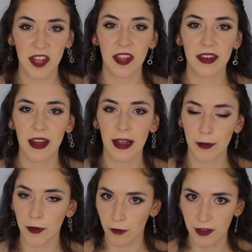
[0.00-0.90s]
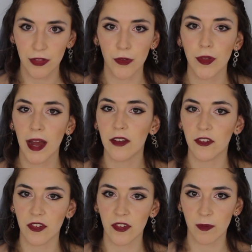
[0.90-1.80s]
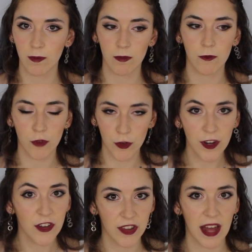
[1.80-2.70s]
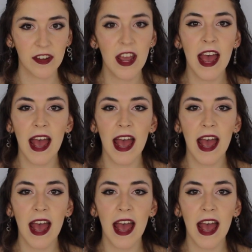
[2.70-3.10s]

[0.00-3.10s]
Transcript: and then I would read through that and just refresh that.